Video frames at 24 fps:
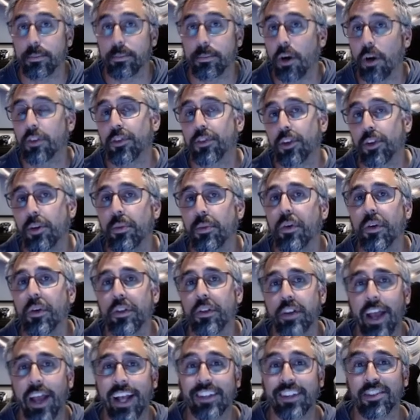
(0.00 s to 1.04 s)
Barnes and Noble
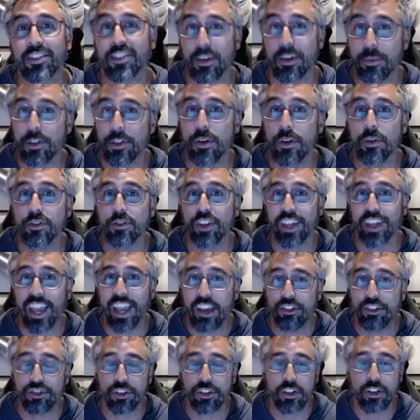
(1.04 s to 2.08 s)
has some of those
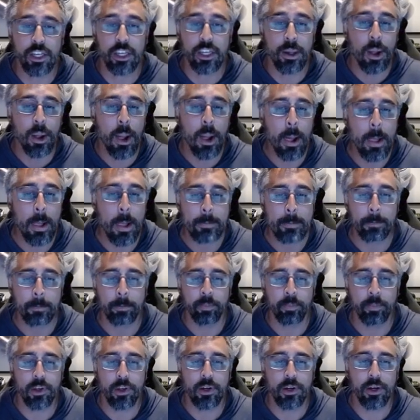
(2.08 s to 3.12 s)
occasionally.
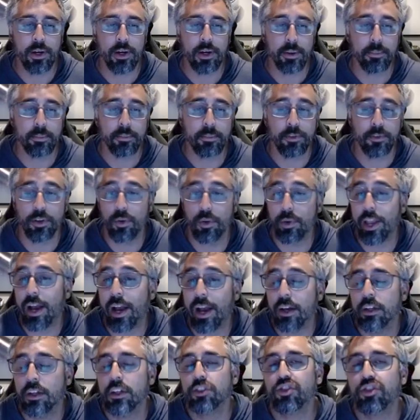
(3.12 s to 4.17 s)
Uh, so
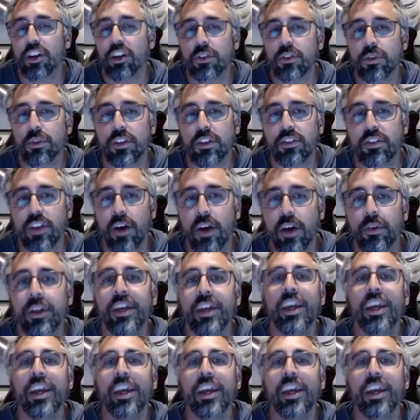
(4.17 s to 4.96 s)
yeah, check those things out.